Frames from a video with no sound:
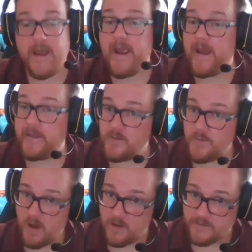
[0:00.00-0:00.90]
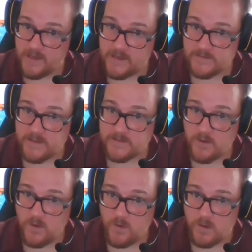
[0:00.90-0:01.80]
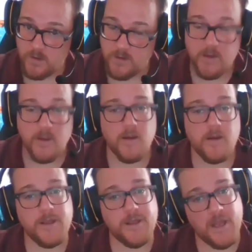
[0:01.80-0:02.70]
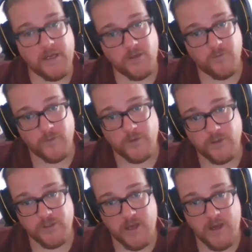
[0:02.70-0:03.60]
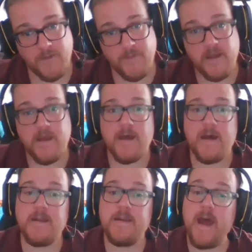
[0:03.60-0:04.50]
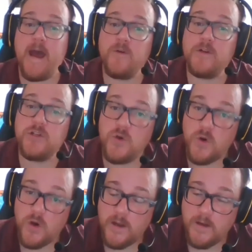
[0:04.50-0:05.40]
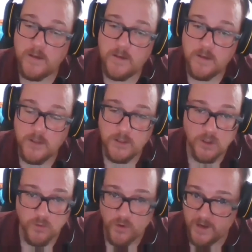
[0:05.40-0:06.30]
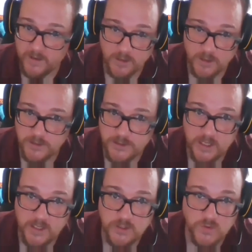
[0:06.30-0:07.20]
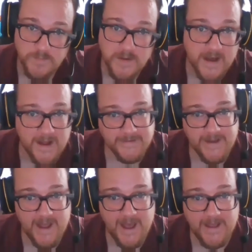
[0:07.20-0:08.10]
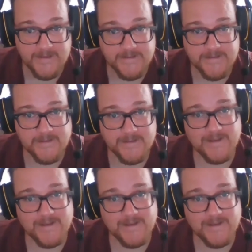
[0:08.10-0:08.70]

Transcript: and the podcast as a whole. Thank you for your time, and now enjoy your regular scheduled podcast.